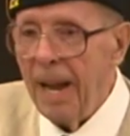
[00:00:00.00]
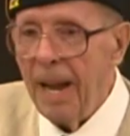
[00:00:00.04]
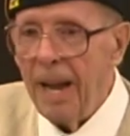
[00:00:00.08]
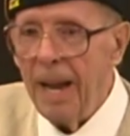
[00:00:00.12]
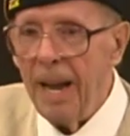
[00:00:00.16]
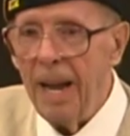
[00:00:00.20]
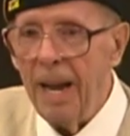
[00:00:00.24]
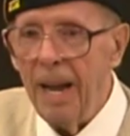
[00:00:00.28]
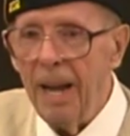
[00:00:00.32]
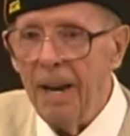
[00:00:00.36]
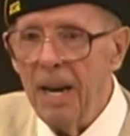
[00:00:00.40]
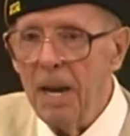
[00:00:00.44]

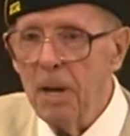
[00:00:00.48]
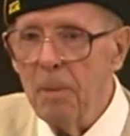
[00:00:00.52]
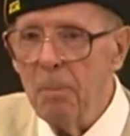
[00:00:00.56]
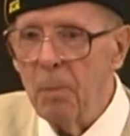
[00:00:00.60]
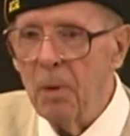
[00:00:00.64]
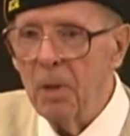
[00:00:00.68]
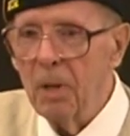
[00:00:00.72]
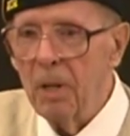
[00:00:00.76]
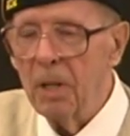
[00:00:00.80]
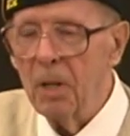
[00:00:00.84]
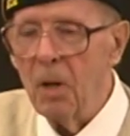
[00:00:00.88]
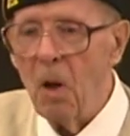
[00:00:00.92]
And he
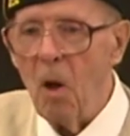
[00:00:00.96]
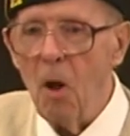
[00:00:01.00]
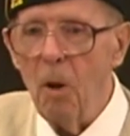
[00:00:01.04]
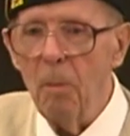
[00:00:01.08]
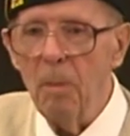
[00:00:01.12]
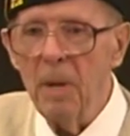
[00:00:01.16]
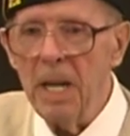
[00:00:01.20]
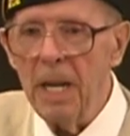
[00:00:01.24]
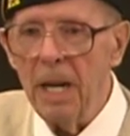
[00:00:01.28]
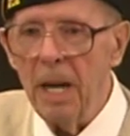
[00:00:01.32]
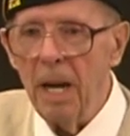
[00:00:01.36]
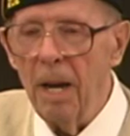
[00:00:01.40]
called
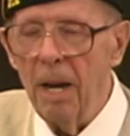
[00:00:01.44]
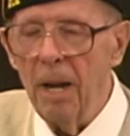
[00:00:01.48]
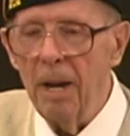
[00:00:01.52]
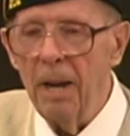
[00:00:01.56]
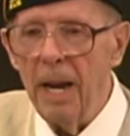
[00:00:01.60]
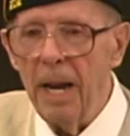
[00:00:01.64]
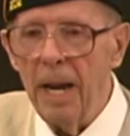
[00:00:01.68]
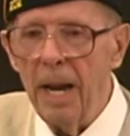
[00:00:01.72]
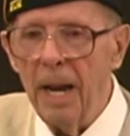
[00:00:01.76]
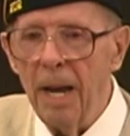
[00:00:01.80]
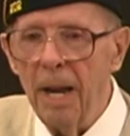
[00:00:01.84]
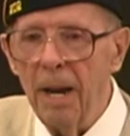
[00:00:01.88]
me in,
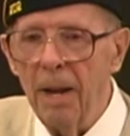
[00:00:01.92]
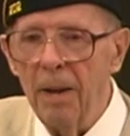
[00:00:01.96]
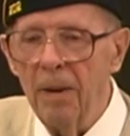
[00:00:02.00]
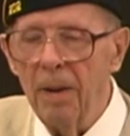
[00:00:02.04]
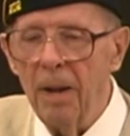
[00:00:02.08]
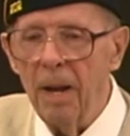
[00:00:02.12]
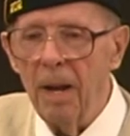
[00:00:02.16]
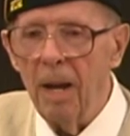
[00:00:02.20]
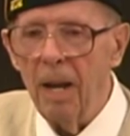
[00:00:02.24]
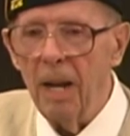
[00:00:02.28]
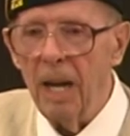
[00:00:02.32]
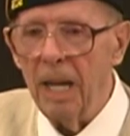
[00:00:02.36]
and
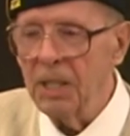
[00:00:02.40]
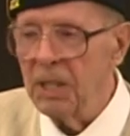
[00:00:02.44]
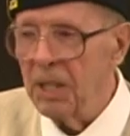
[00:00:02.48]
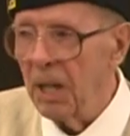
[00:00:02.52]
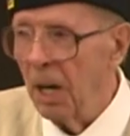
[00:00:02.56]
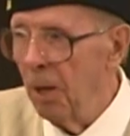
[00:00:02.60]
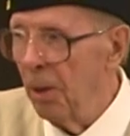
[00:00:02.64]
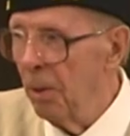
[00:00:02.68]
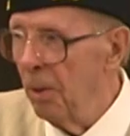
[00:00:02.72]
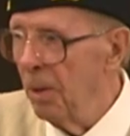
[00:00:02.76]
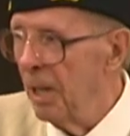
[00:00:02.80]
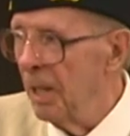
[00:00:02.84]
uh, I uh,
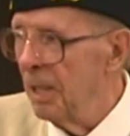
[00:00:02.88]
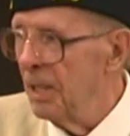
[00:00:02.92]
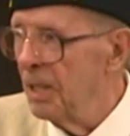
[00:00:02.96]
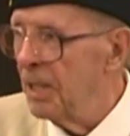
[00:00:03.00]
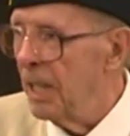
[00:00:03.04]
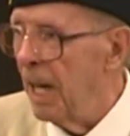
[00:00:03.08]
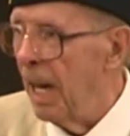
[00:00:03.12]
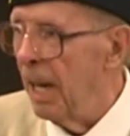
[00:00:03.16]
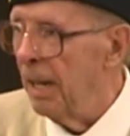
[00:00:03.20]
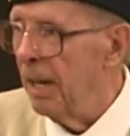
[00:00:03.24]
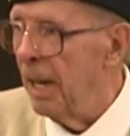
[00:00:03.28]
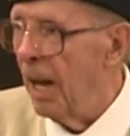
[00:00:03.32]
saluted and
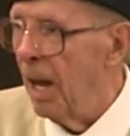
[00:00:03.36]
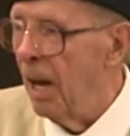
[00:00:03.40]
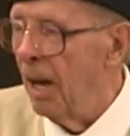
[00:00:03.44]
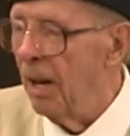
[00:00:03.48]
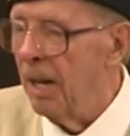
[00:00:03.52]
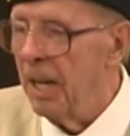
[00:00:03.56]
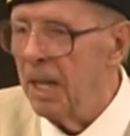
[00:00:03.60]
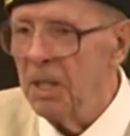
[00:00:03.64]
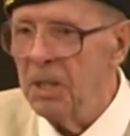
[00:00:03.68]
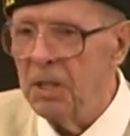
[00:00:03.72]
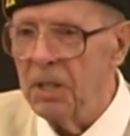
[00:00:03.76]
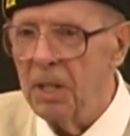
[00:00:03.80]
sat
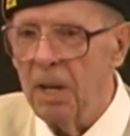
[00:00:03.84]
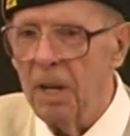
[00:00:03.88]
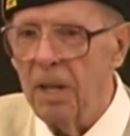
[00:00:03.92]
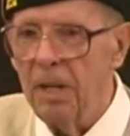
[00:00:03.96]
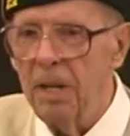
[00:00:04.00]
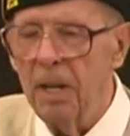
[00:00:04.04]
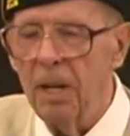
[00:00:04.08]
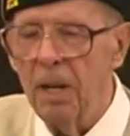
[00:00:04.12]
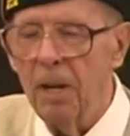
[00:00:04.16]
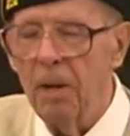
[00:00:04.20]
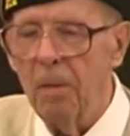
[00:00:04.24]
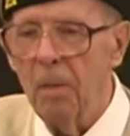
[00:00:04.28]
down. He
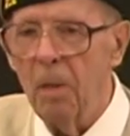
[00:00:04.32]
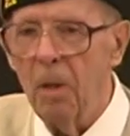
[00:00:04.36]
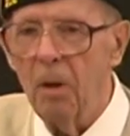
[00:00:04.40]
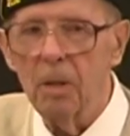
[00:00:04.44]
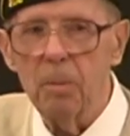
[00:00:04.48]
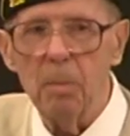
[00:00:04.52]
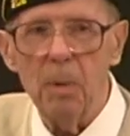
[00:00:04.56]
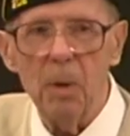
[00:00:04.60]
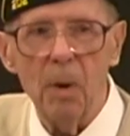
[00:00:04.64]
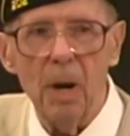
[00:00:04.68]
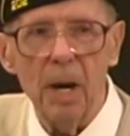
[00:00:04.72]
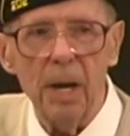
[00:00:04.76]
said, uh,
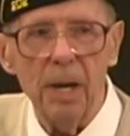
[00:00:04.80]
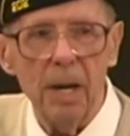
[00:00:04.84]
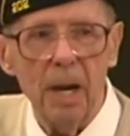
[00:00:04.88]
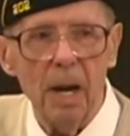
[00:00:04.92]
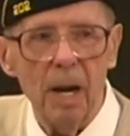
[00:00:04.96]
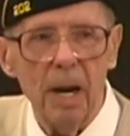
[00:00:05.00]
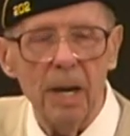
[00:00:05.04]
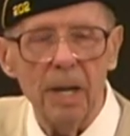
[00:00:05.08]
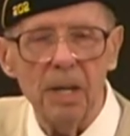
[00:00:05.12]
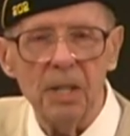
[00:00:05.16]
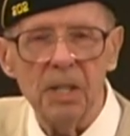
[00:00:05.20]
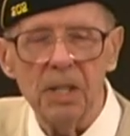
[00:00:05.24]
looked me right in the
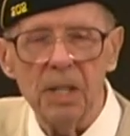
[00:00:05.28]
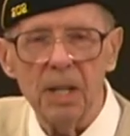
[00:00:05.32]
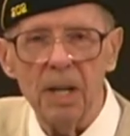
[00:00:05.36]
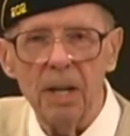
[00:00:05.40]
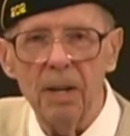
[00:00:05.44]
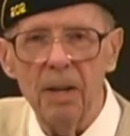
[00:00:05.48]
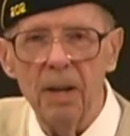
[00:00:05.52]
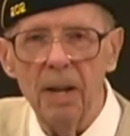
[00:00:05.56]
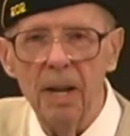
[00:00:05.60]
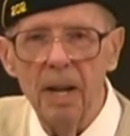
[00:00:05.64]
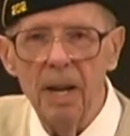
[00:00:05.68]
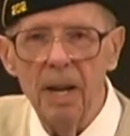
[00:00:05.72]
eye, and he said,